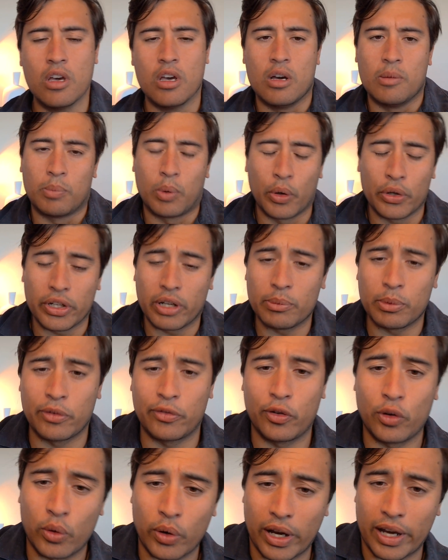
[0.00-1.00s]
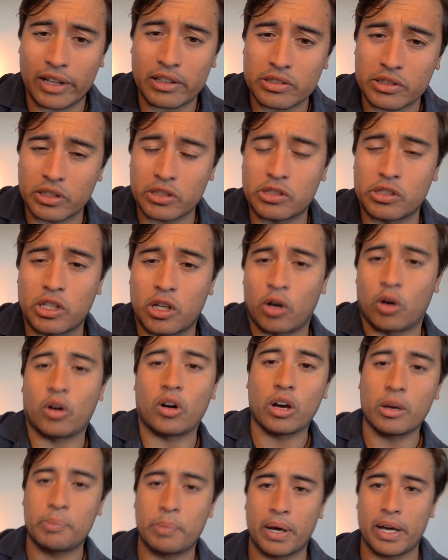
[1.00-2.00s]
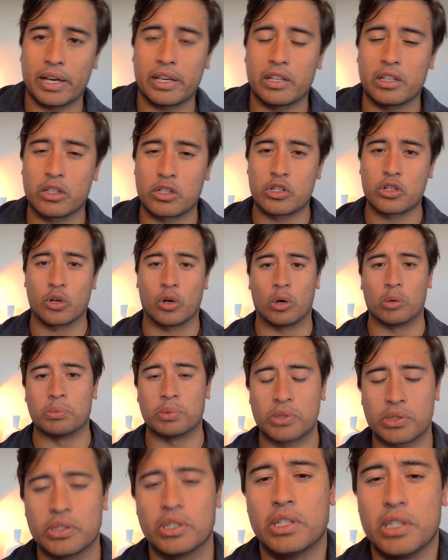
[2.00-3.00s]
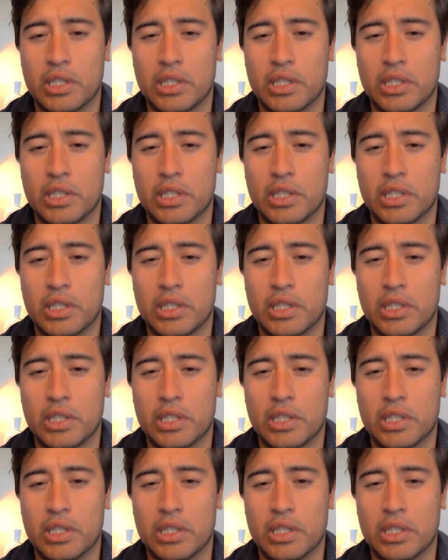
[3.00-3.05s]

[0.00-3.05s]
Point number 4, access to high-paying jobs.